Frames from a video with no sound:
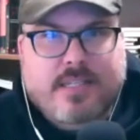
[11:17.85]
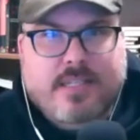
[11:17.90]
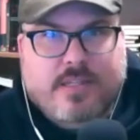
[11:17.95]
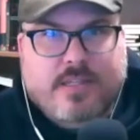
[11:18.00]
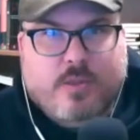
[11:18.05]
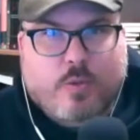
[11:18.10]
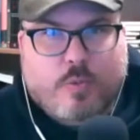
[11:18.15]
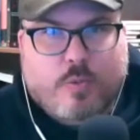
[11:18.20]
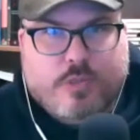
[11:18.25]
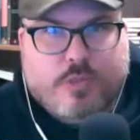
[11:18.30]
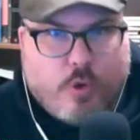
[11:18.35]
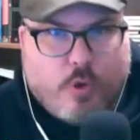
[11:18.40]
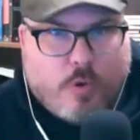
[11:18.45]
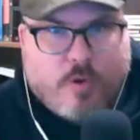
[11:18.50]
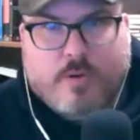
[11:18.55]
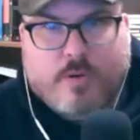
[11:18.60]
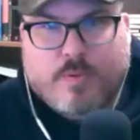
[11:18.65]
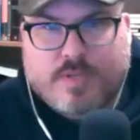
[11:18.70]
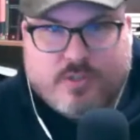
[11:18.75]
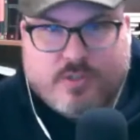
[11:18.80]
that the
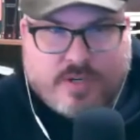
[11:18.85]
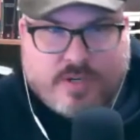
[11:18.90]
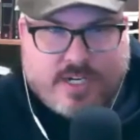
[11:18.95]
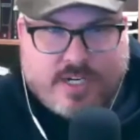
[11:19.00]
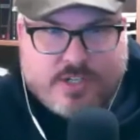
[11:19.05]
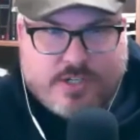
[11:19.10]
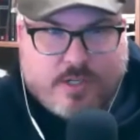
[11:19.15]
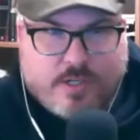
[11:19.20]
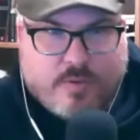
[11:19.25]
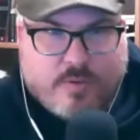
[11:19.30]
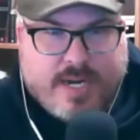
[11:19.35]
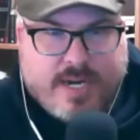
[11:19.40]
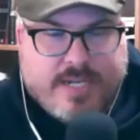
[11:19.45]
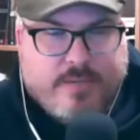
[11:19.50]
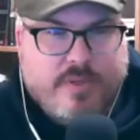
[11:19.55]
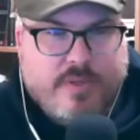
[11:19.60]
Torah was traditional, right?